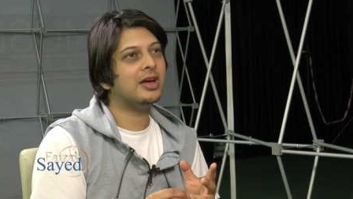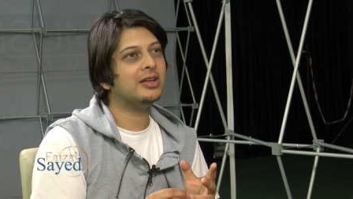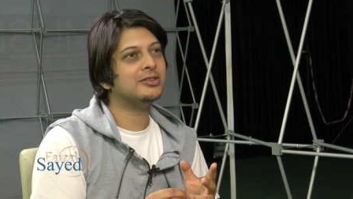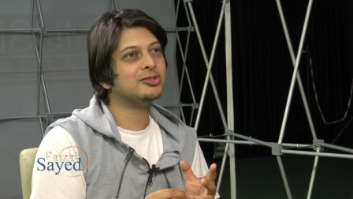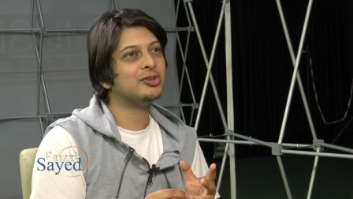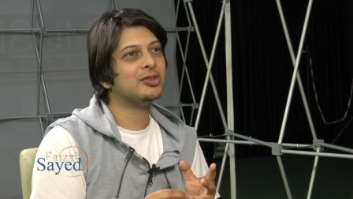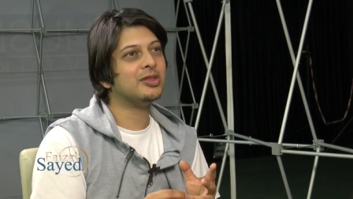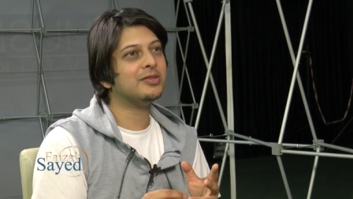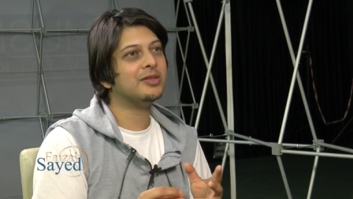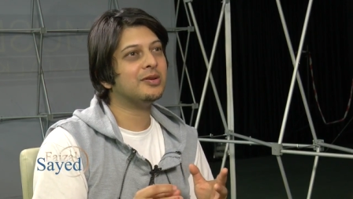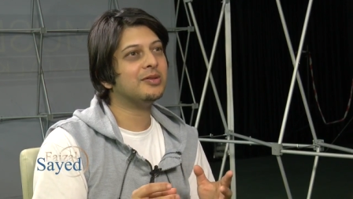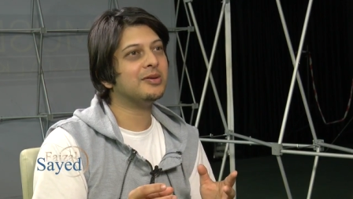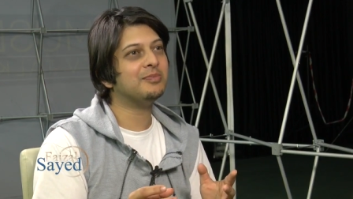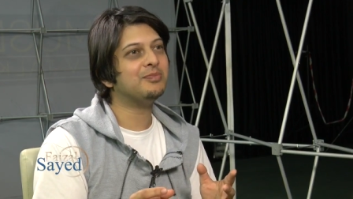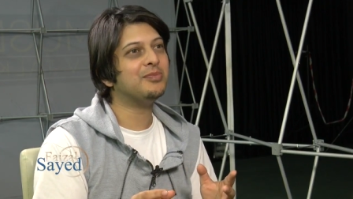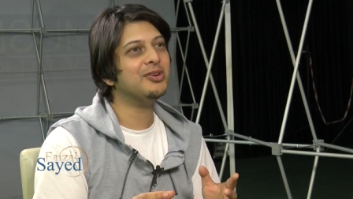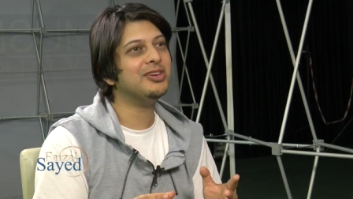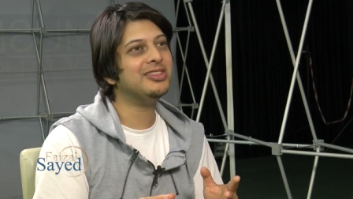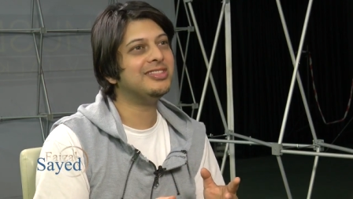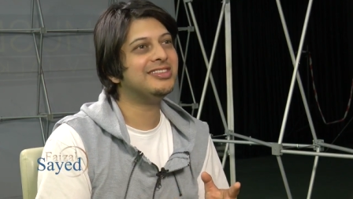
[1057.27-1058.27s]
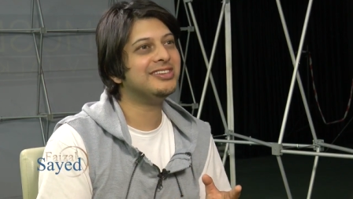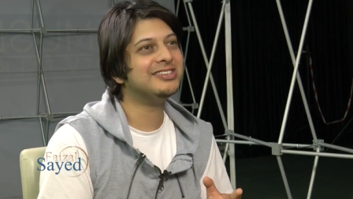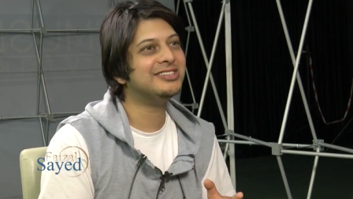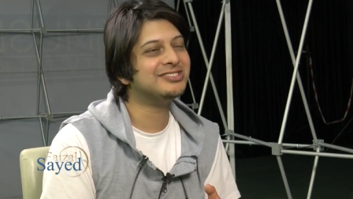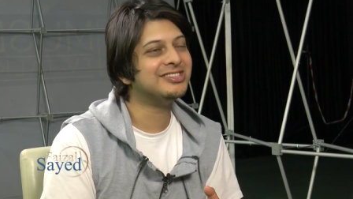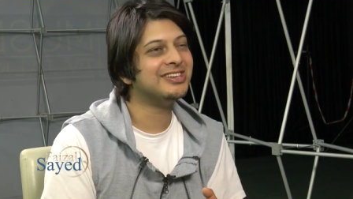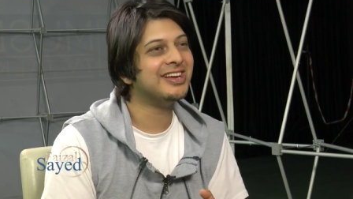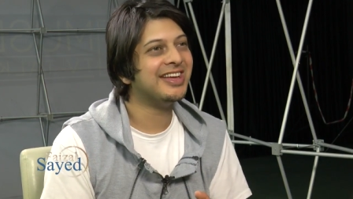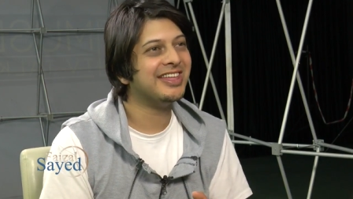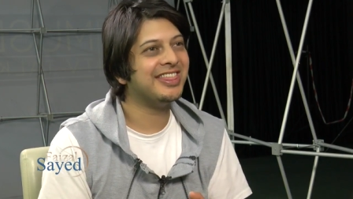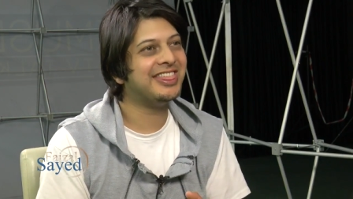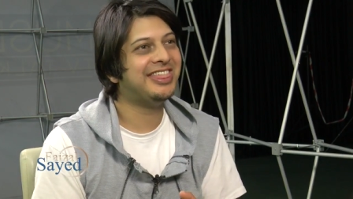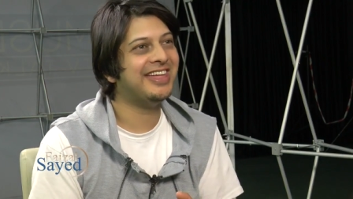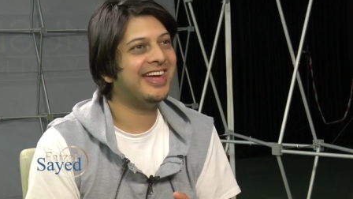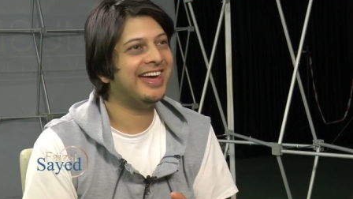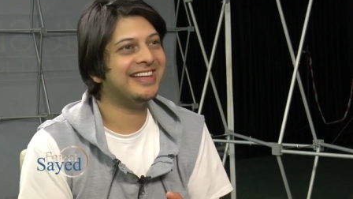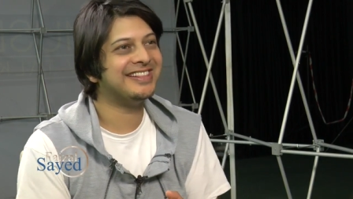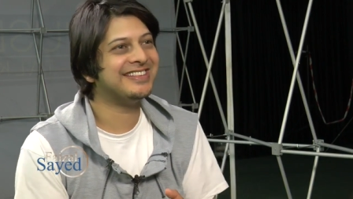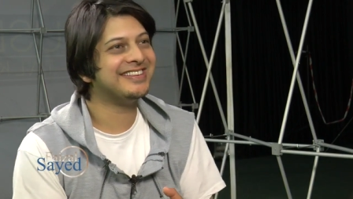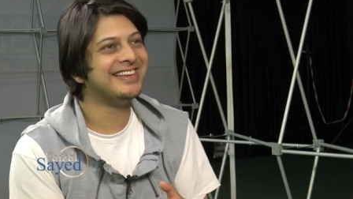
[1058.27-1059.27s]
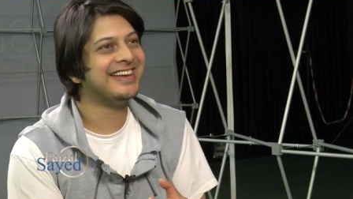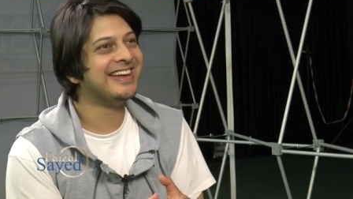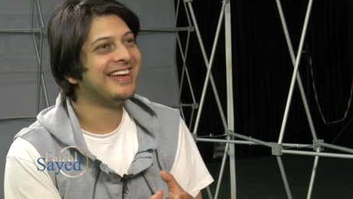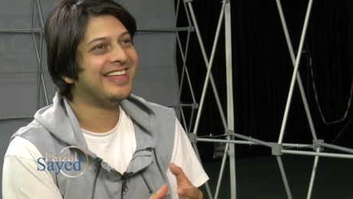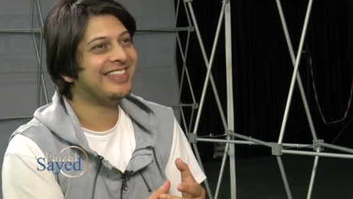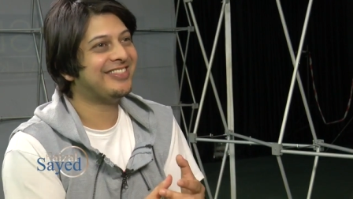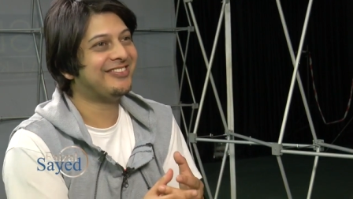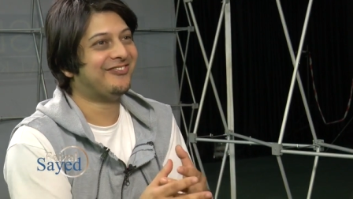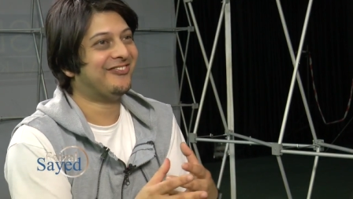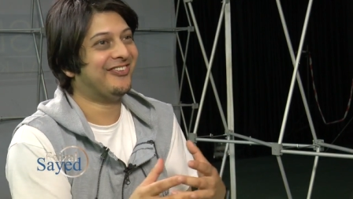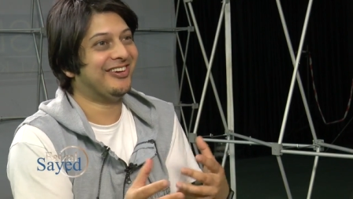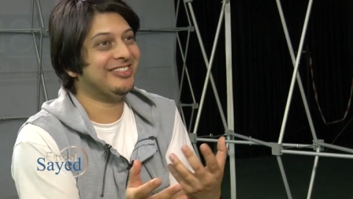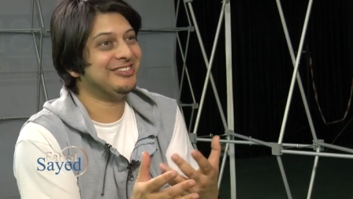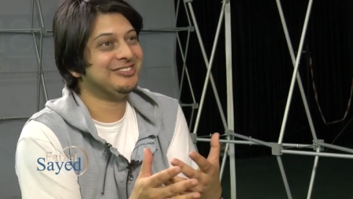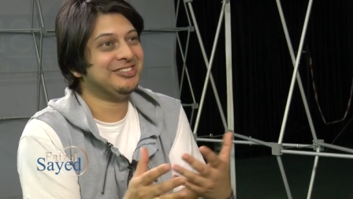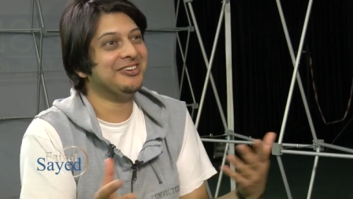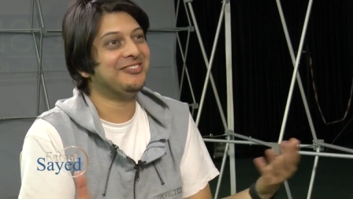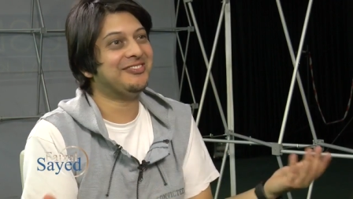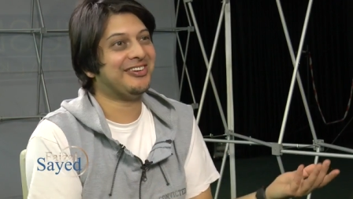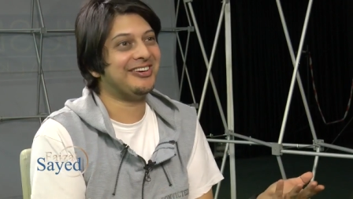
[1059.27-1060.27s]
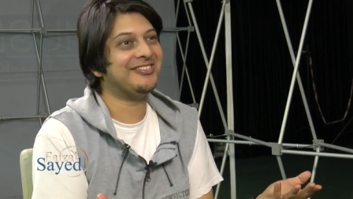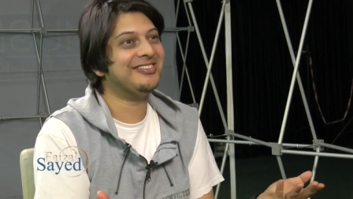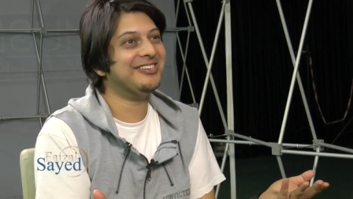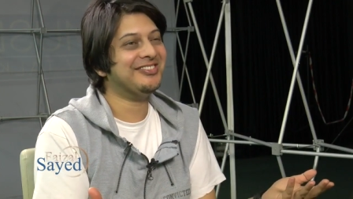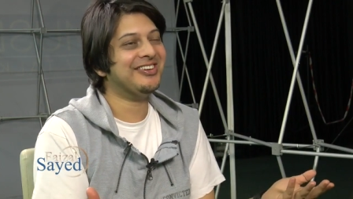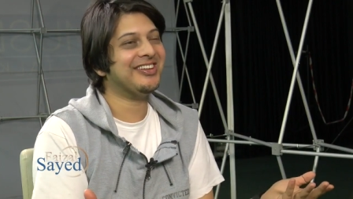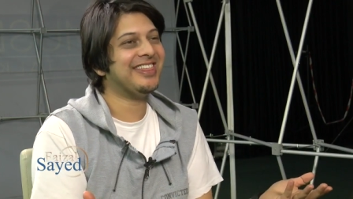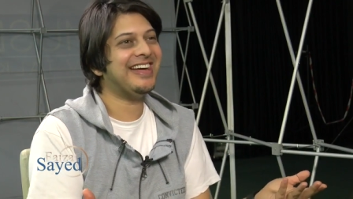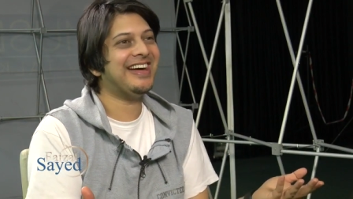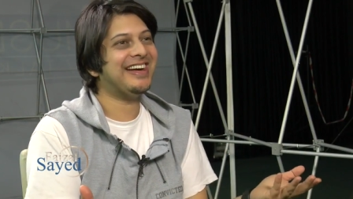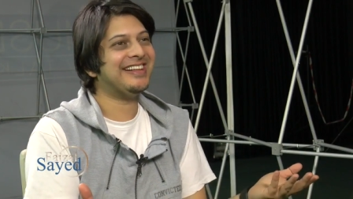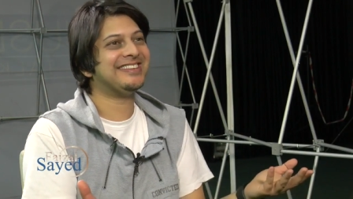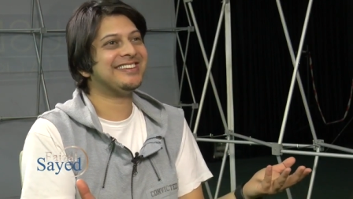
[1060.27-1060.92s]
And so the point is that but there's no problem with